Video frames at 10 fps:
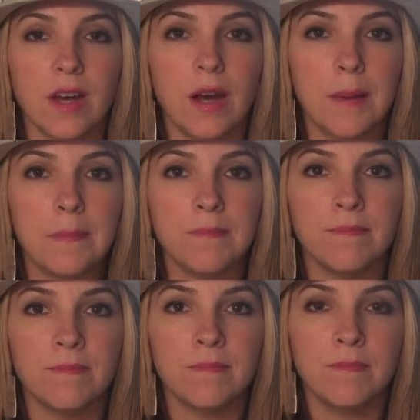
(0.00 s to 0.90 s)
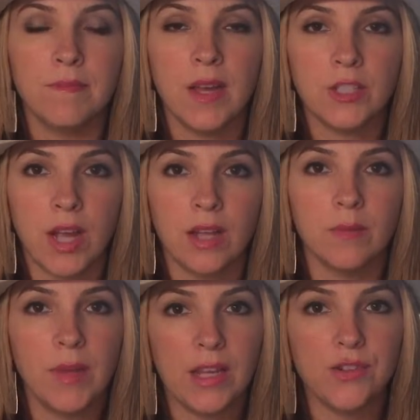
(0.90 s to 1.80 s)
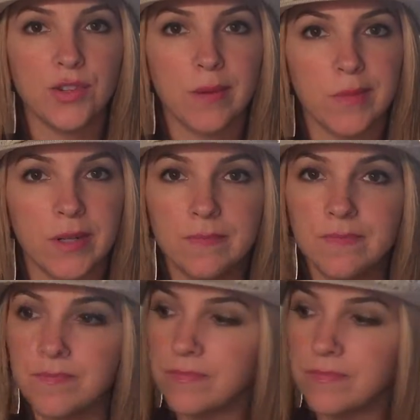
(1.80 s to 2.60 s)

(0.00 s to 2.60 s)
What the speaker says: a child a pager number,